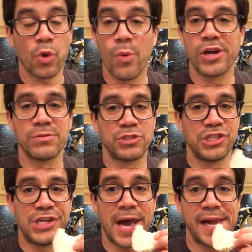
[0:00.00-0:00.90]
When it comes
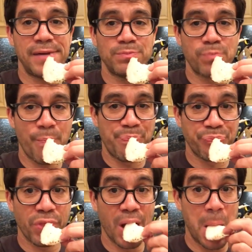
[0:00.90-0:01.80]
to diet,
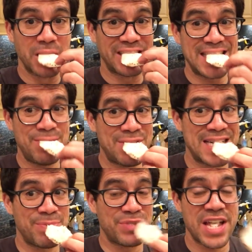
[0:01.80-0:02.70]
same
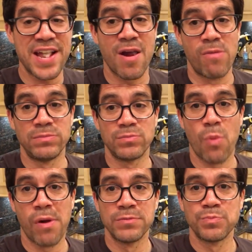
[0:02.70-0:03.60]
damn thing.
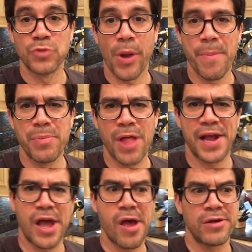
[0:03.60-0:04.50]
People
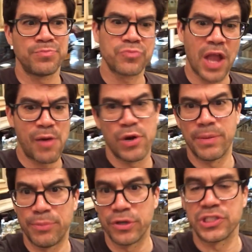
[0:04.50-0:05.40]
are like, oh, I
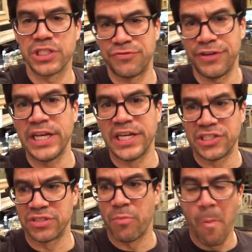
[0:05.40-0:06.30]
read a book, it says
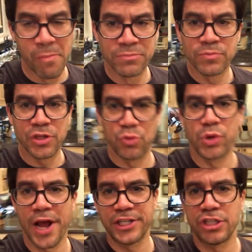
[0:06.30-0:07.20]
veganism is
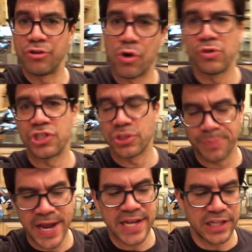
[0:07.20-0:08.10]
what I should do. Oh, it says
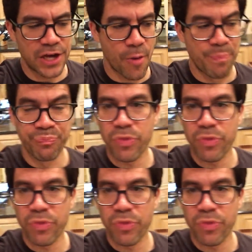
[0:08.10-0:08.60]
paleo.